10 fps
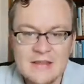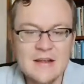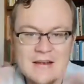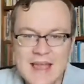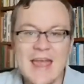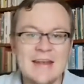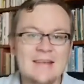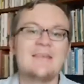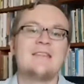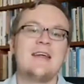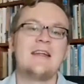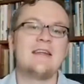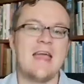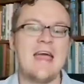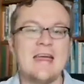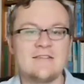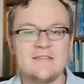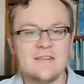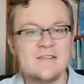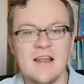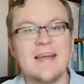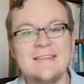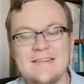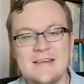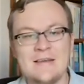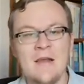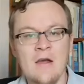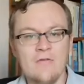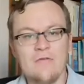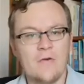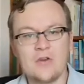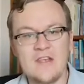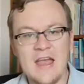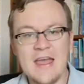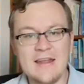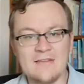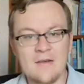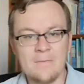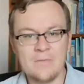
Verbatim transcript: the land that it has since 1948,